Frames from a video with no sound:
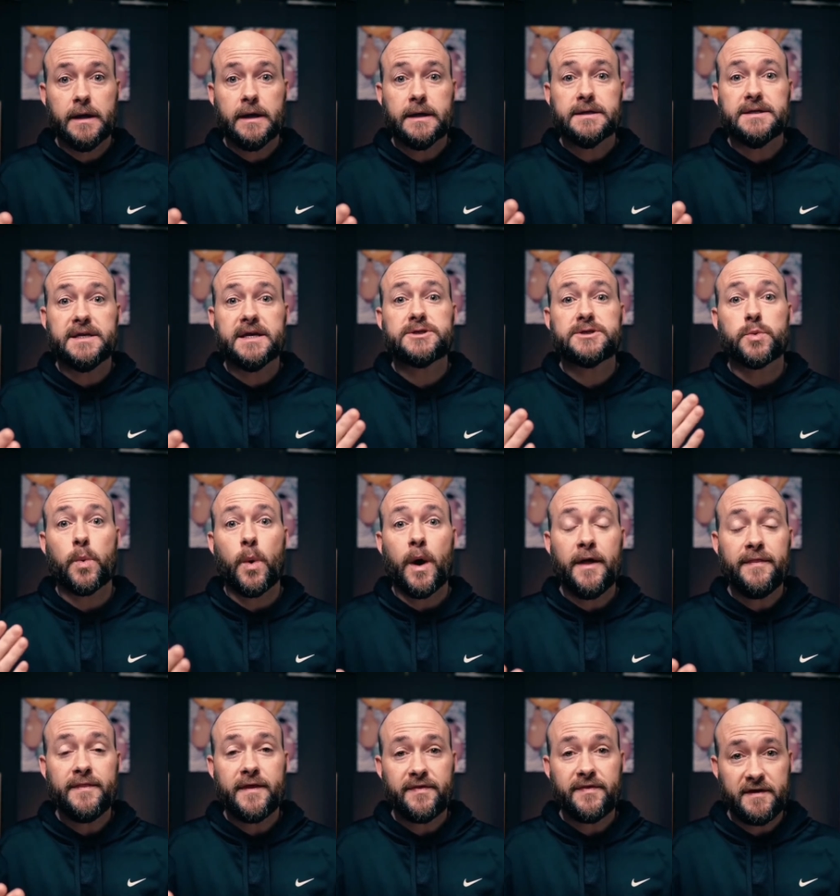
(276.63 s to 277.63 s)
Ditch
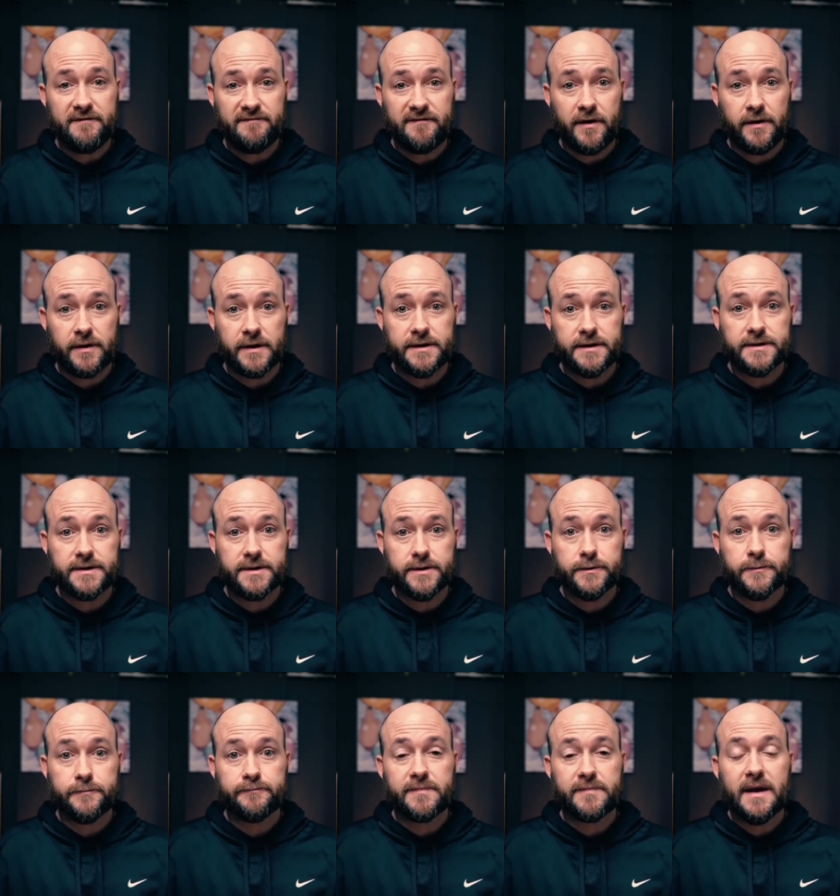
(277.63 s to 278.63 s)
one that they fall
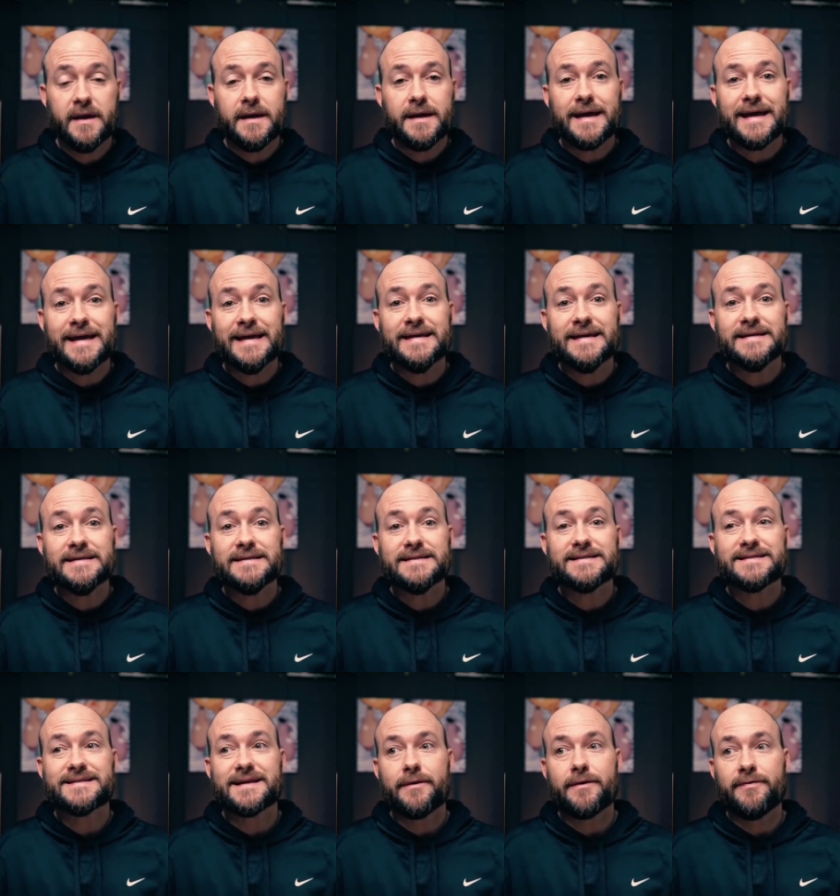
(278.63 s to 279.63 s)
into
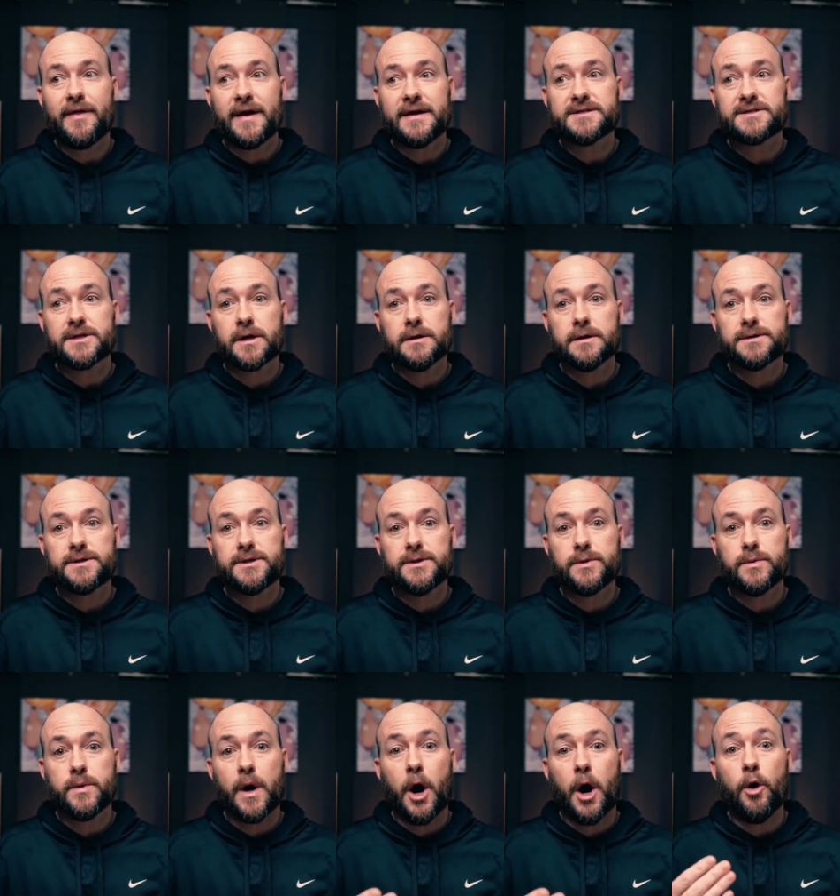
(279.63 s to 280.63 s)
is they start
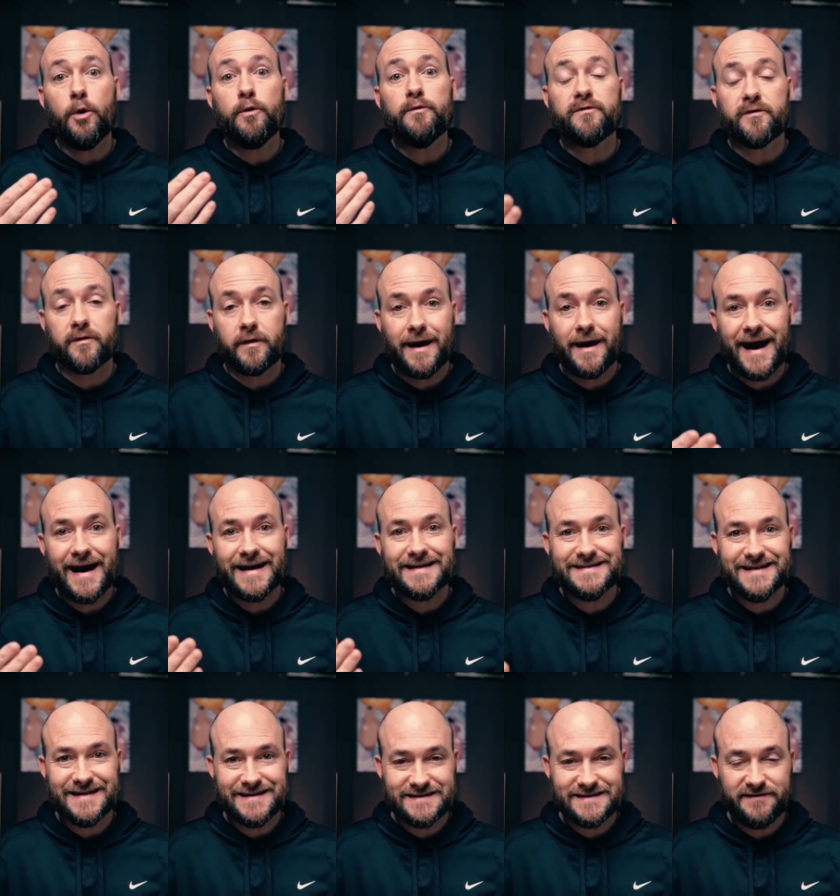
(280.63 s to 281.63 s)
to over
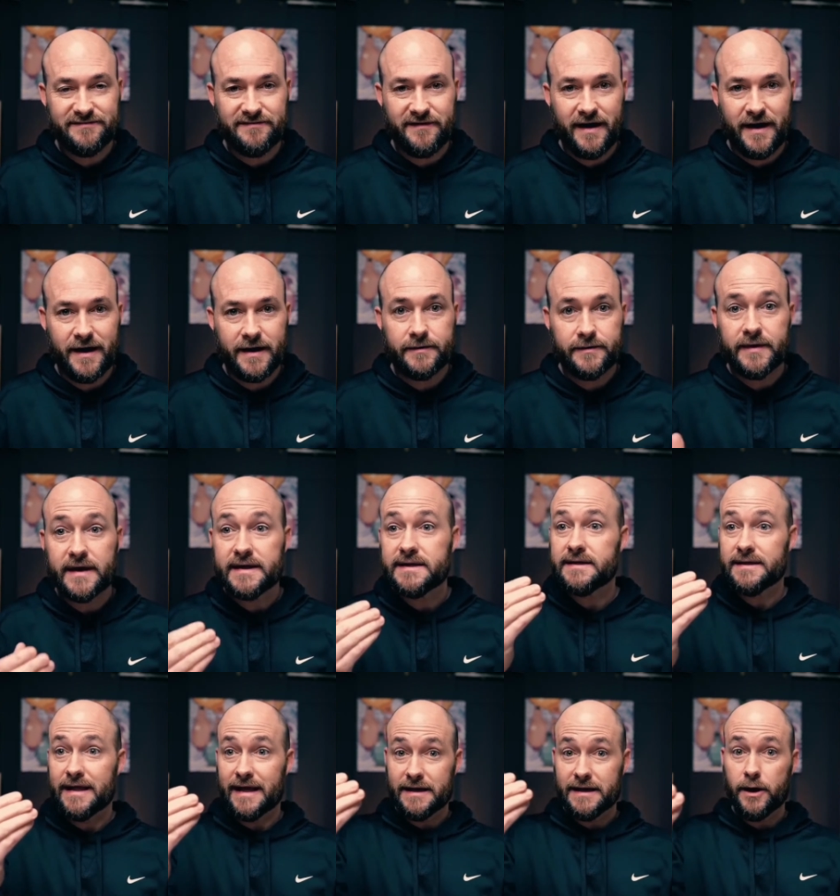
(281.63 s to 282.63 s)
identify. They,
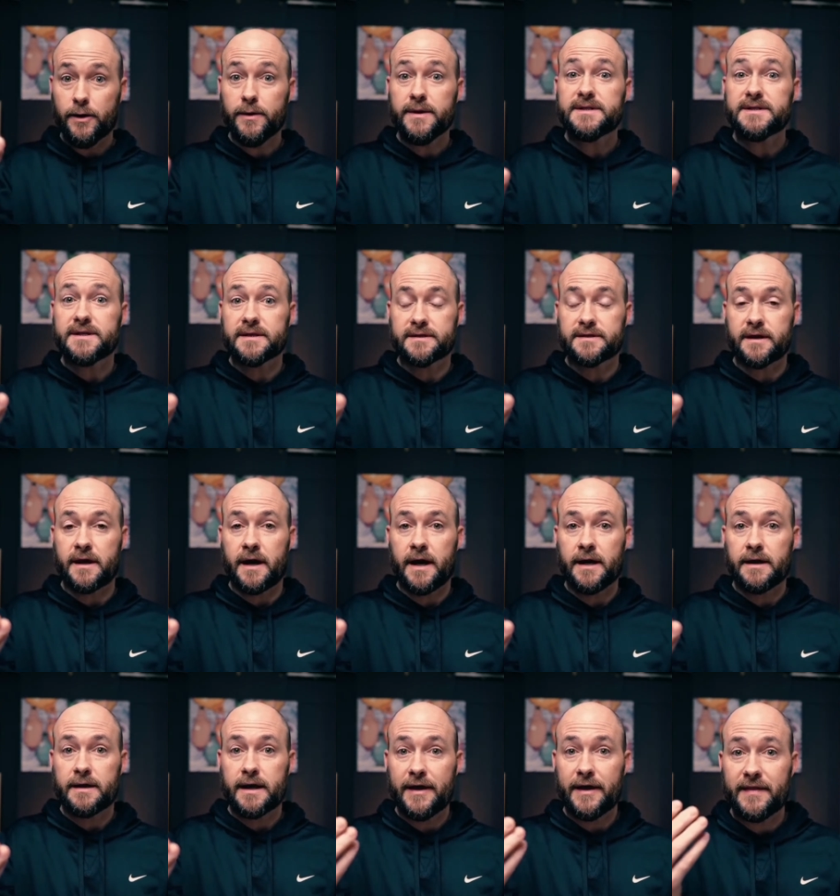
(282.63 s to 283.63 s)
they notice the
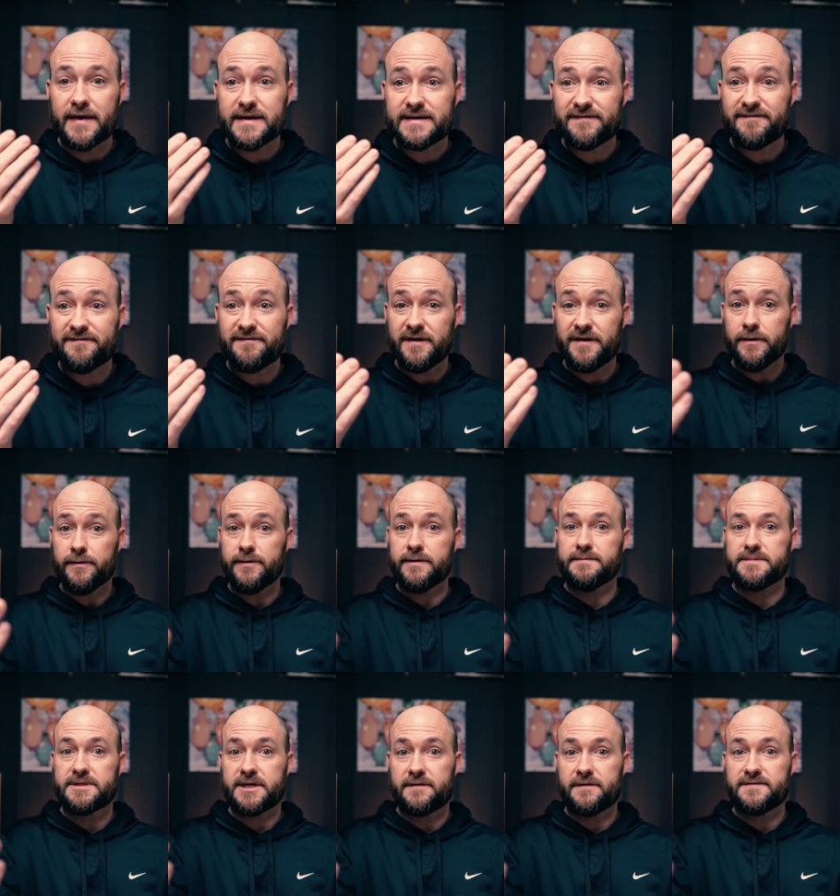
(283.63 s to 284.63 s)
thought and they feel
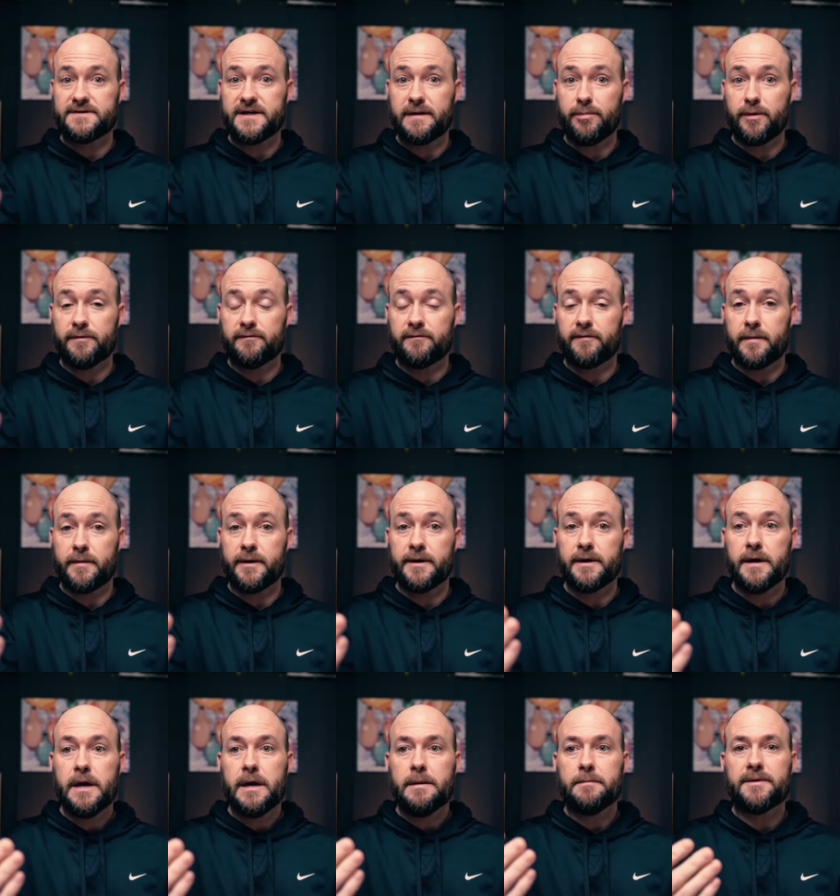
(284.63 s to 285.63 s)
themselves separate from it,
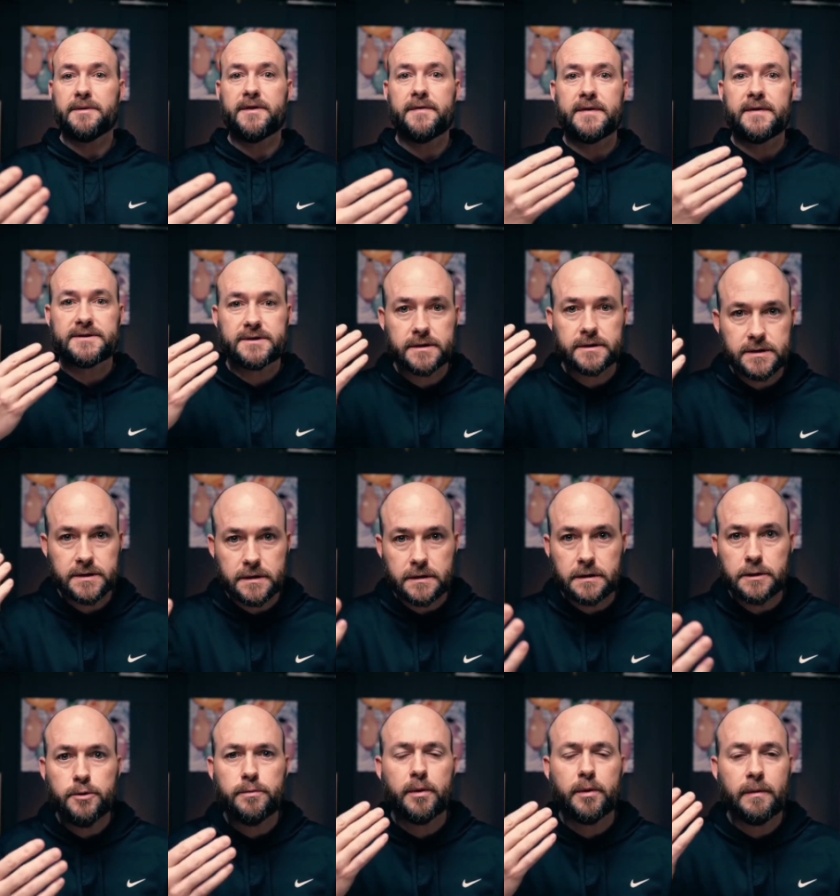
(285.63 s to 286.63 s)
but then they start to
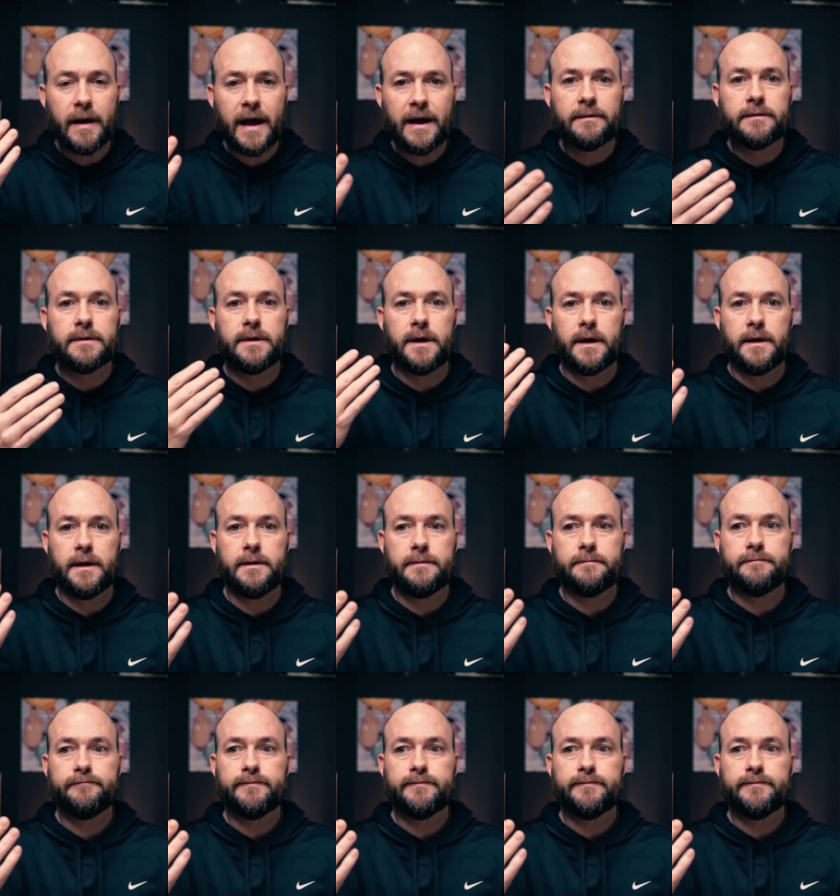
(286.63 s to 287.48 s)
loop around on it.